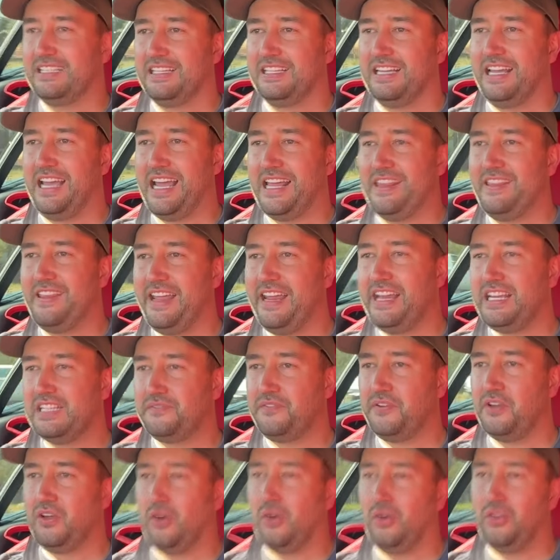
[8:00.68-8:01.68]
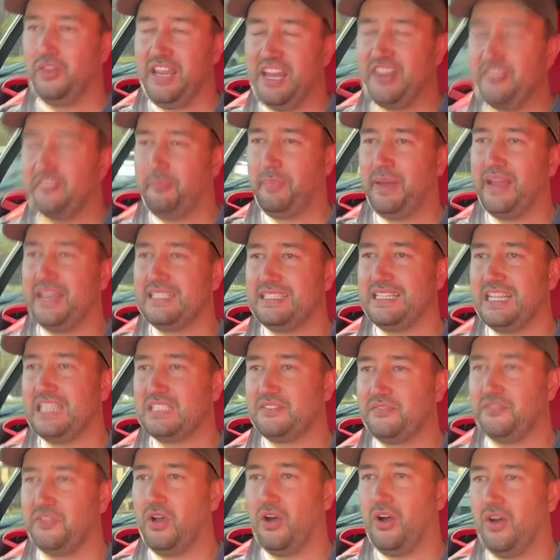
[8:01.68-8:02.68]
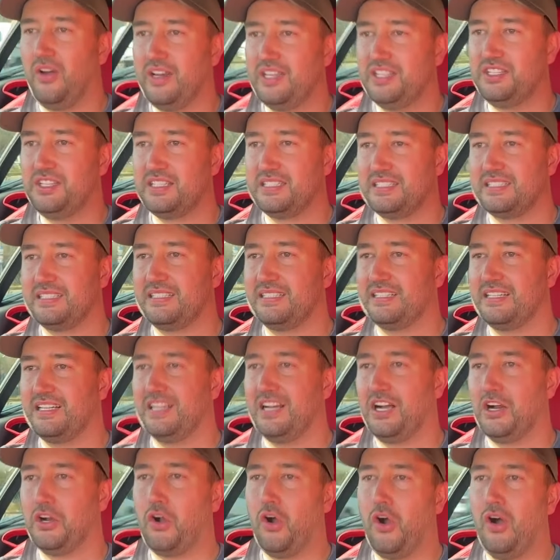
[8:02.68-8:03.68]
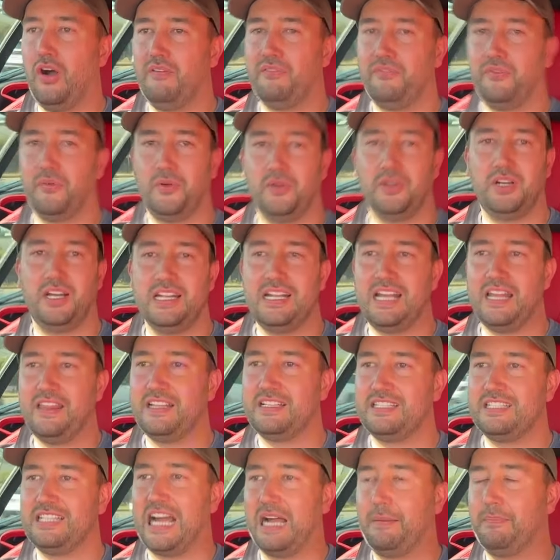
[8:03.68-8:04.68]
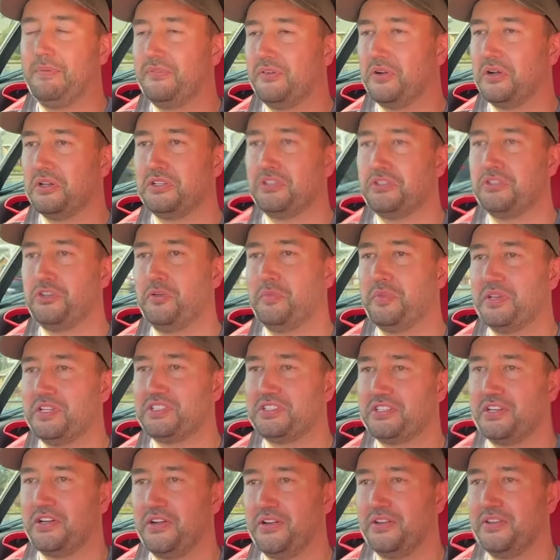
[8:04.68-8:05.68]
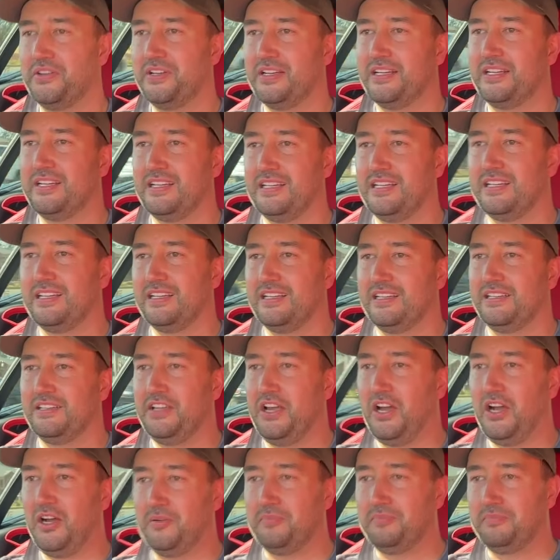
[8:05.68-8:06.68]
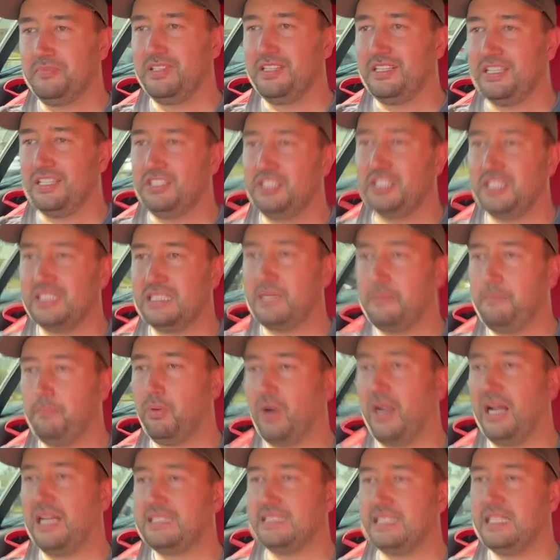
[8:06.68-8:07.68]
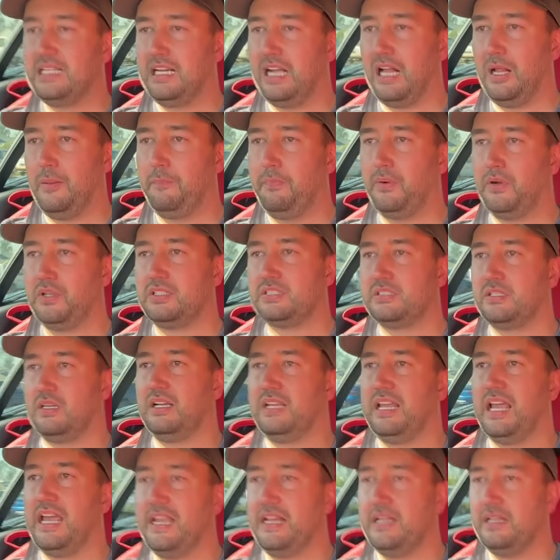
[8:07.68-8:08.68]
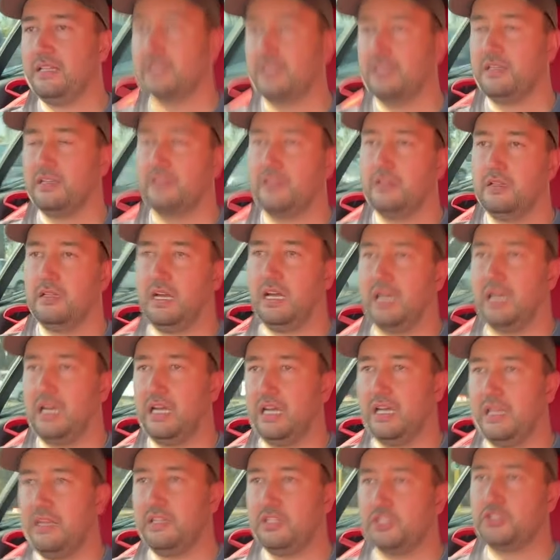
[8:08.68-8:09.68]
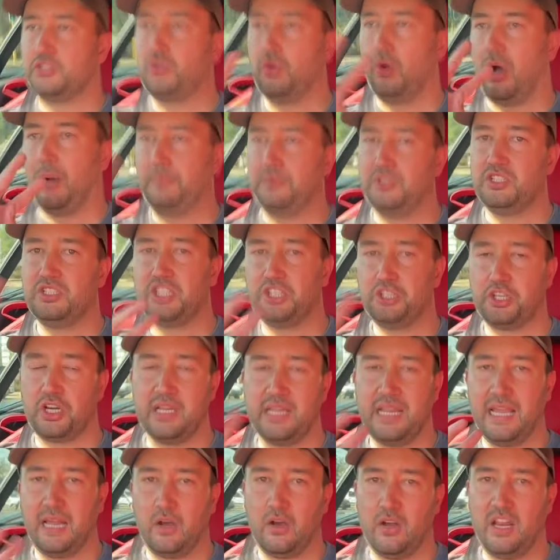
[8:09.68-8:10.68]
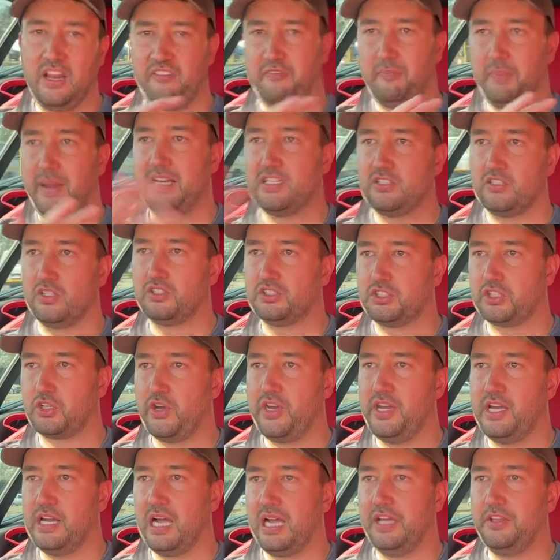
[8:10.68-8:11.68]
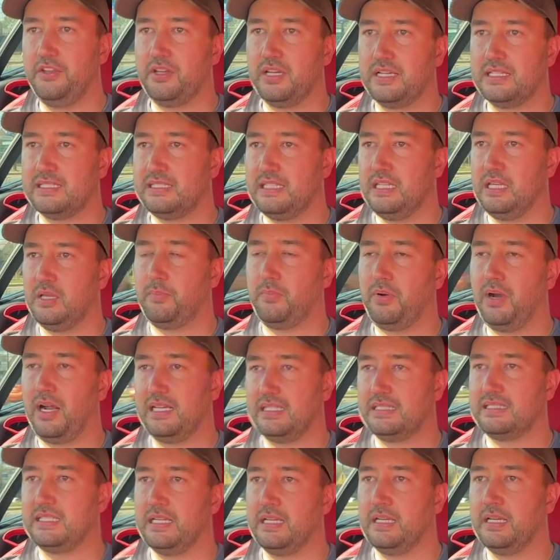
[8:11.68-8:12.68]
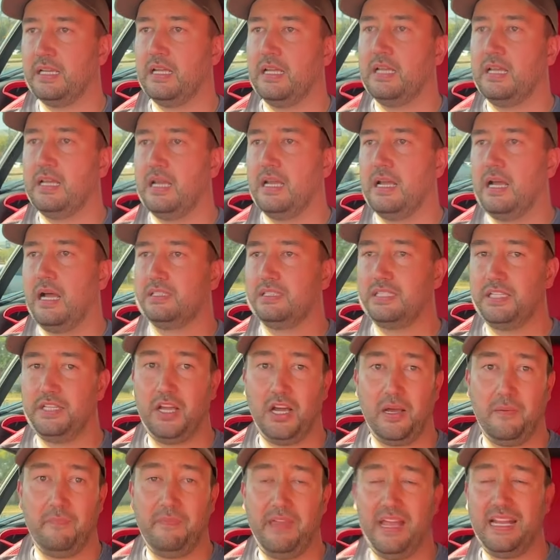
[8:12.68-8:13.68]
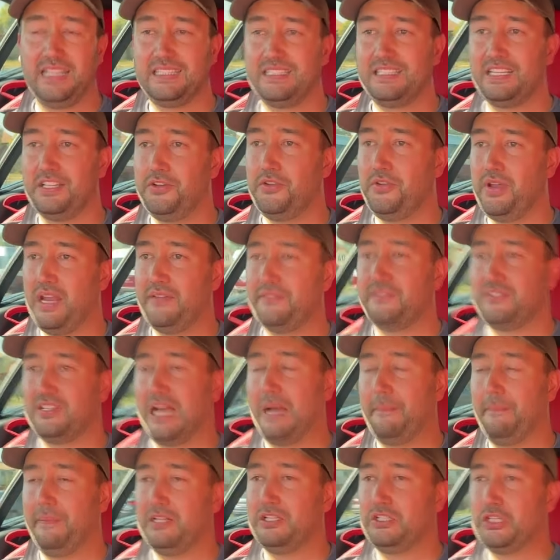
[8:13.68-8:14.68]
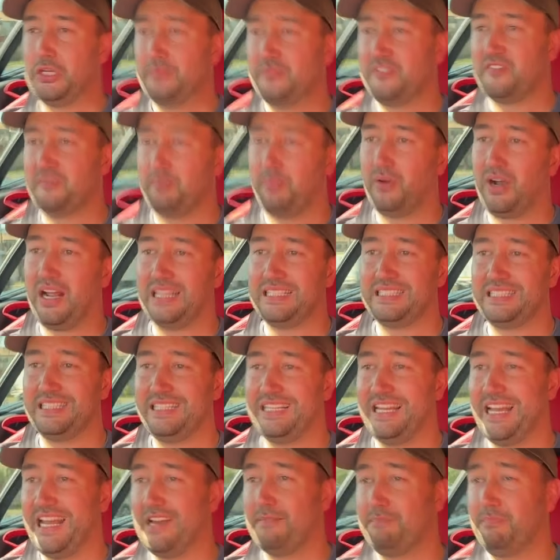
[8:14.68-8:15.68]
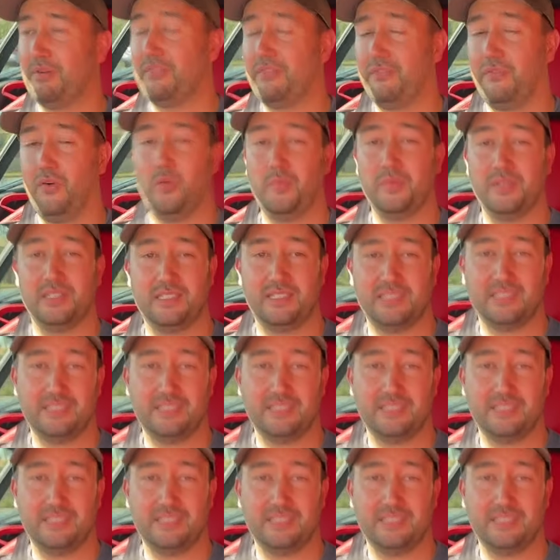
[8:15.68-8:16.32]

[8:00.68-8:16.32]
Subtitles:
And the SVR, the F-Pace SVR, is just a car for another type of consumer. So yeah, just some pricing. I'll put again the two options that you can get on F-Pace on screen now. You can see the pricing. So yeah, that's the new F-Type in terms of pricing and performance.